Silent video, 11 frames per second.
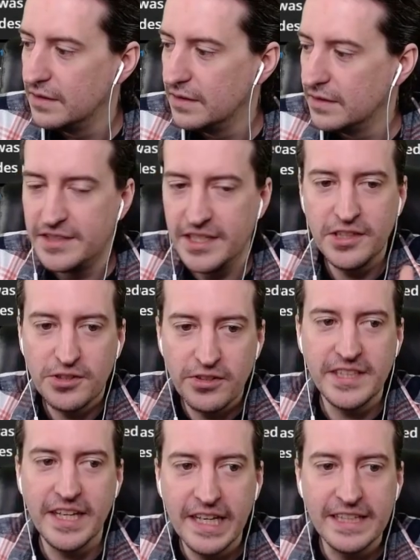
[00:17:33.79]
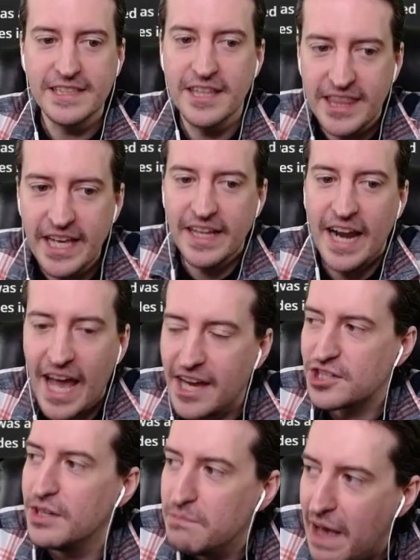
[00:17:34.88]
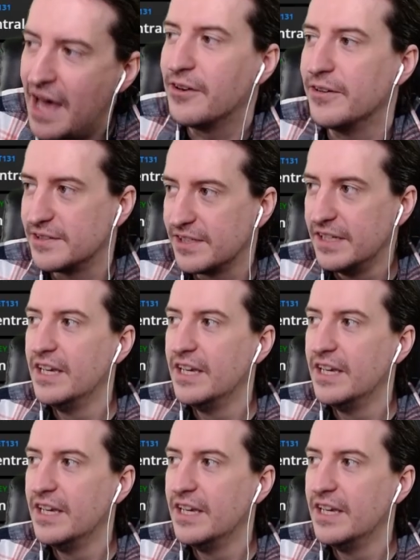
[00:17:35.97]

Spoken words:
The districting is the thing that actually matters.